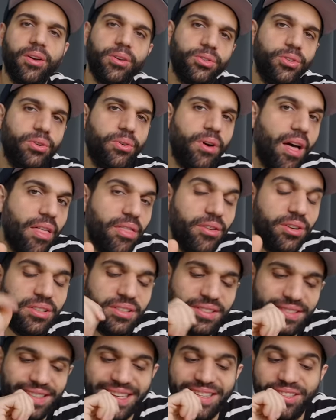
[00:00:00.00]
No
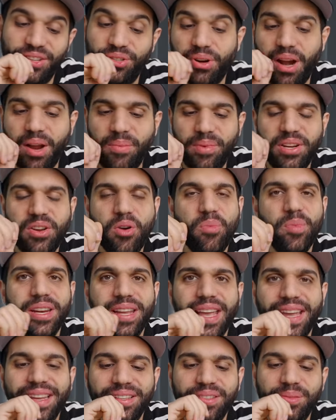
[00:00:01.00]
other than
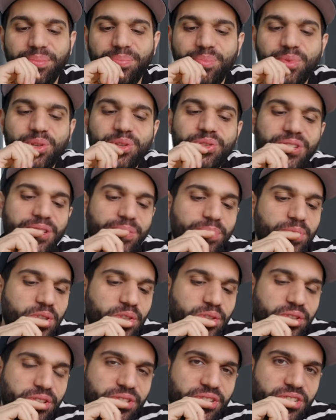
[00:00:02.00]
Grammy-nominated music
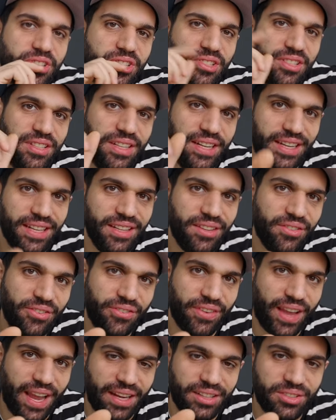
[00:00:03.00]
producer Ill
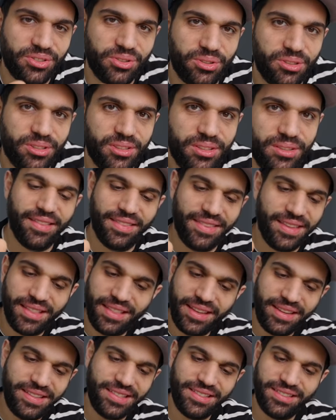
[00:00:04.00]
Factor. The
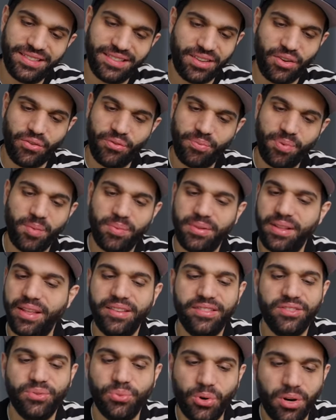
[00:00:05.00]
list of people
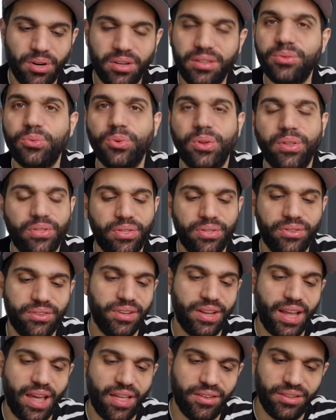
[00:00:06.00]
he's worked with
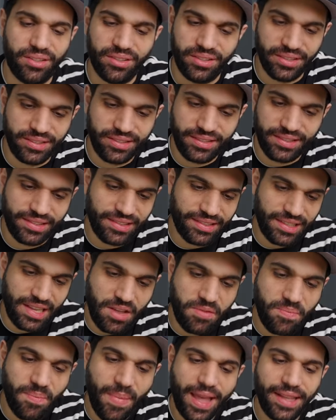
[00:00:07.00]
together is
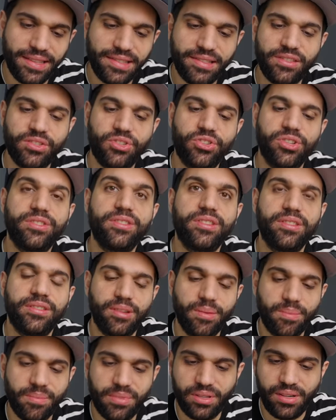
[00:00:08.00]
immense. Justin
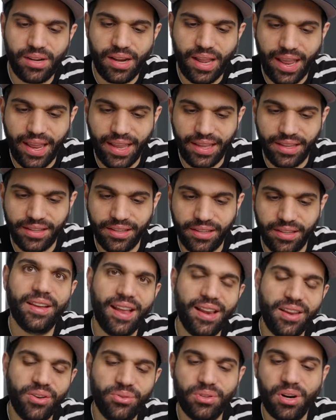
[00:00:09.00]
Timberlake,
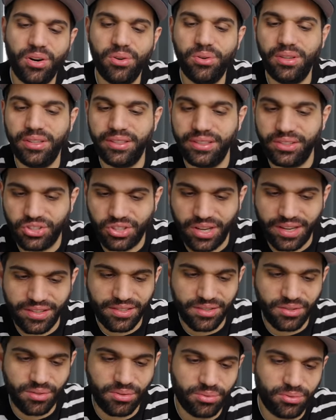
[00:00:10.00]
Kelly Rowland,
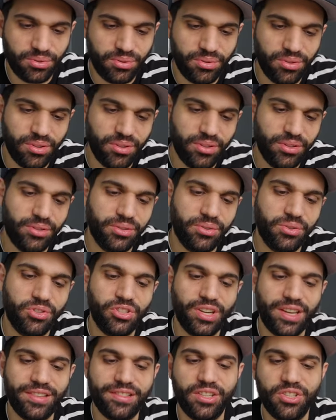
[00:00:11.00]
Jason Derulo,
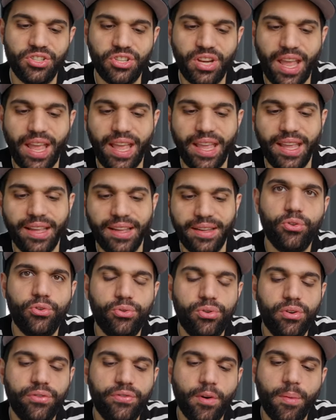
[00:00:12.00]
Jessie J,
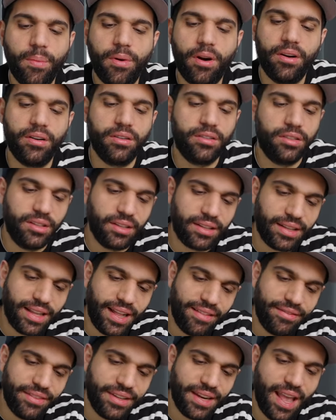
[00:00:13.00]
Groove Martyr,
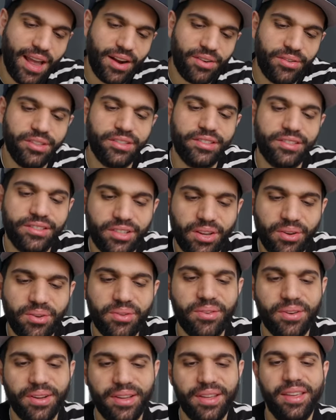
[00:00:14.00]
Calvin Harris.
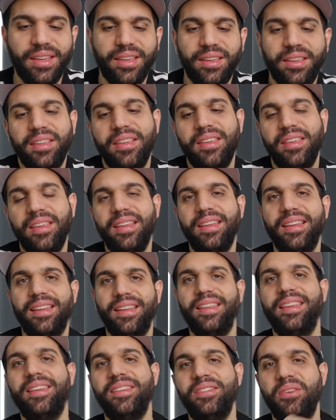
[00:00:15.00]
So he,
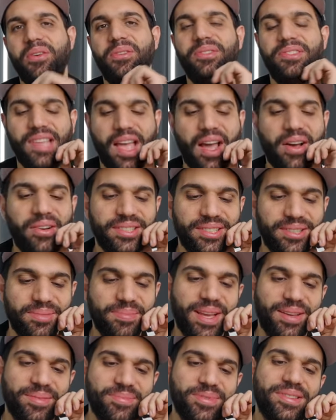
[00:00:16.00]
he knows how to
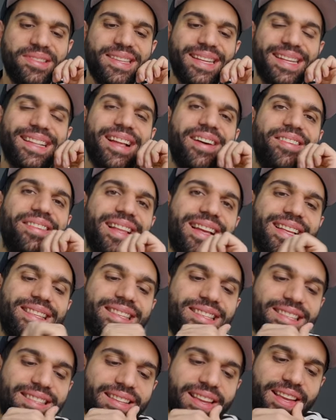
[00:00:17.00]
make music. Now
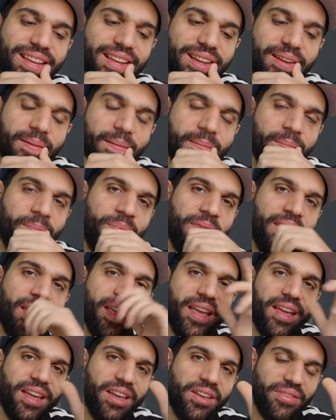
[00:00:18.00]
let's see
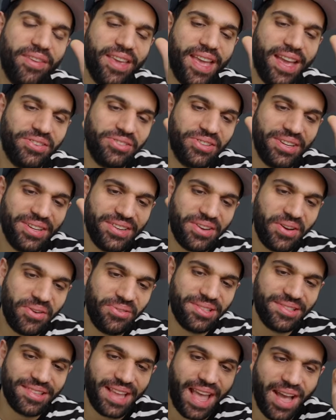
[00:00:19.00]
if he actually
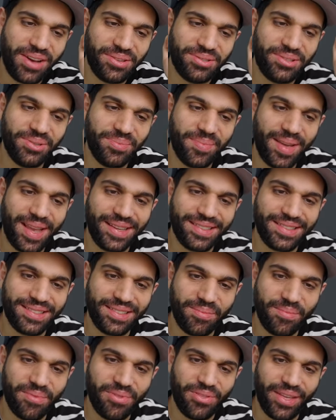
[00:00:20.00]
knows how to make
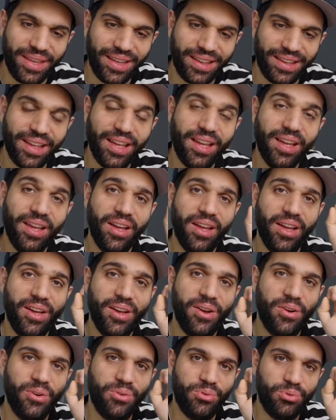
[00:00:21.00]
something
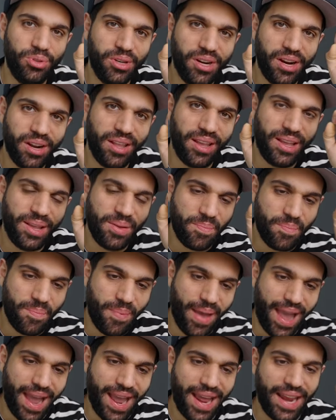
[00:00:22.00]
really
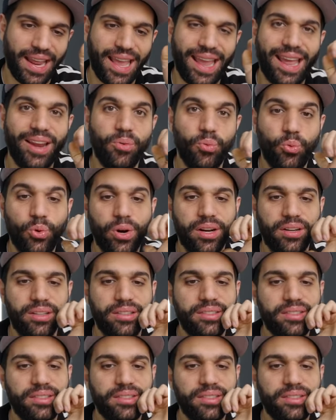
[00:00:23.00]
bad and weird.